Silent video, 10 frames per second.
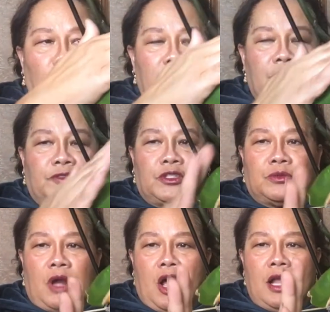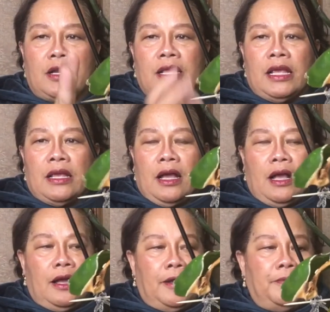leaf to rot,
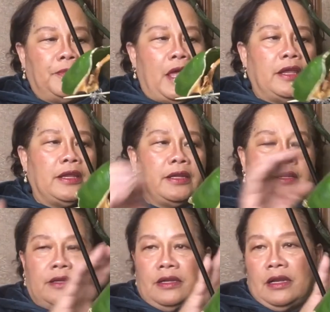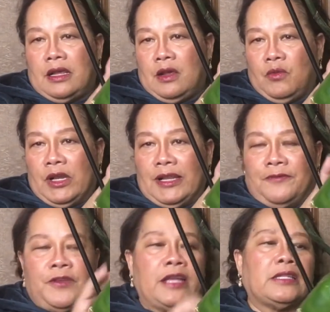um, and then it will
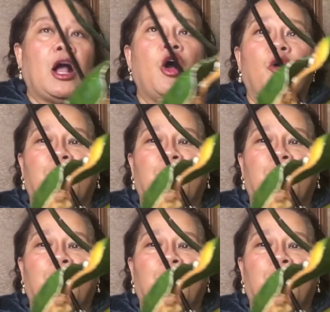affect the whole